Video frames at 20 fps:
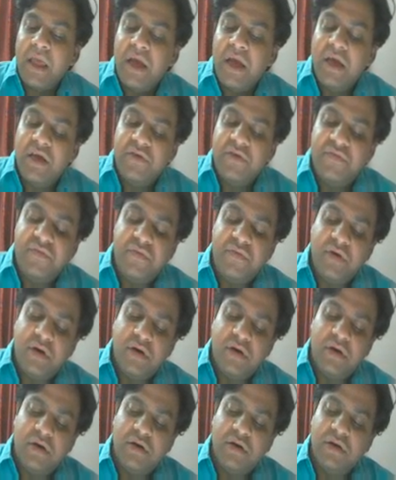If
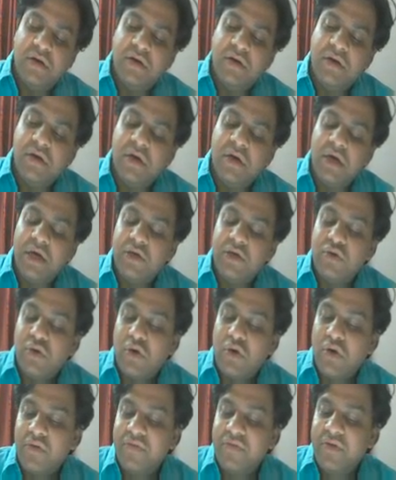I
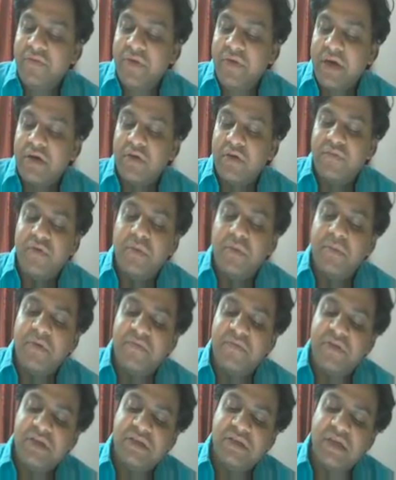talk of the vector form
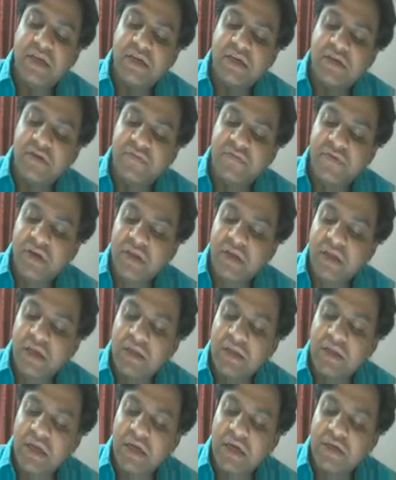of this electric field,
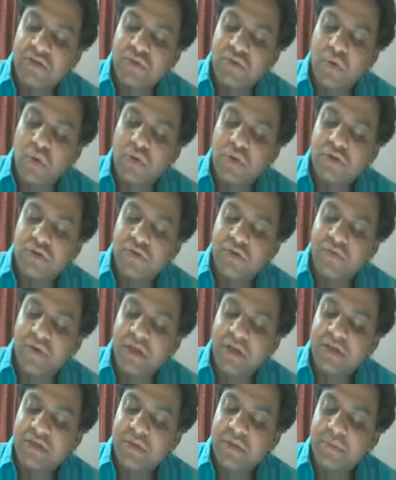then that is also
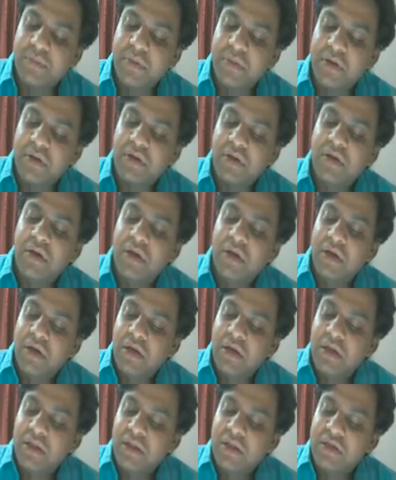very simple.
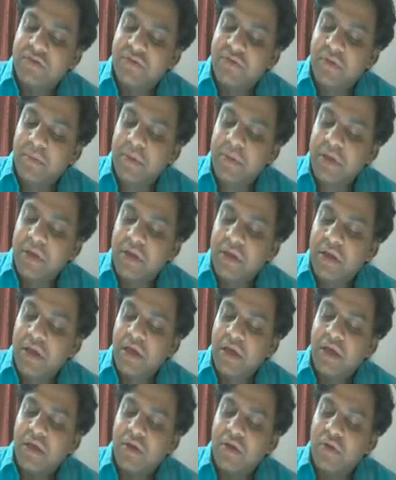This will be
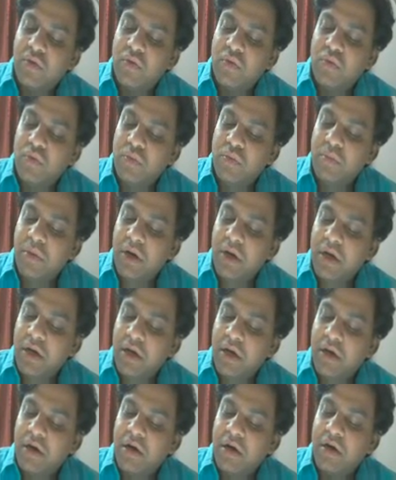kq by
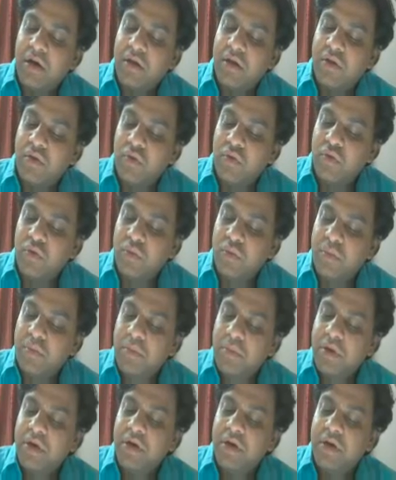r cube
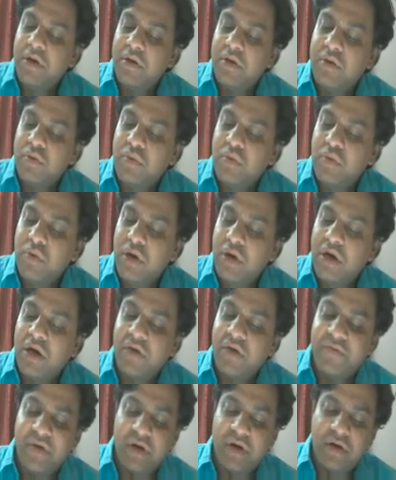into
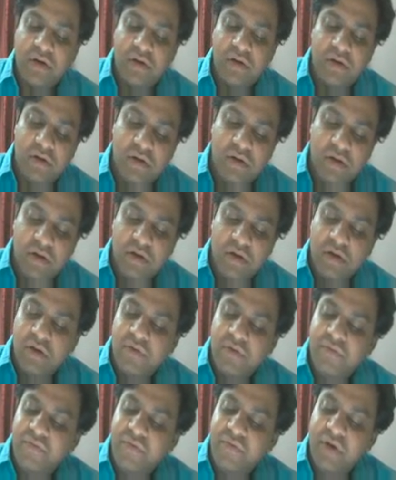r vector,
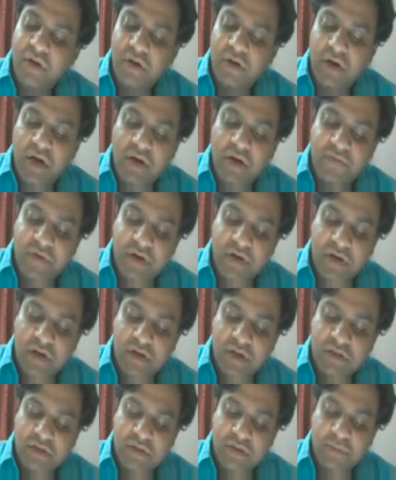where r vector
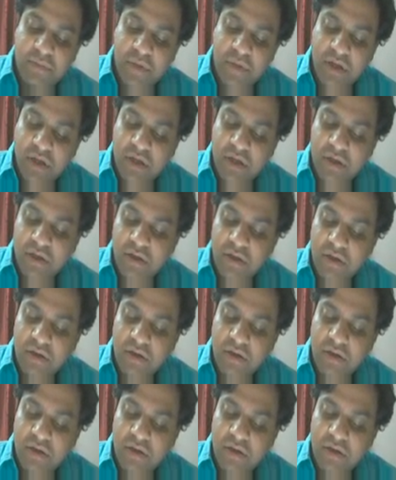is simply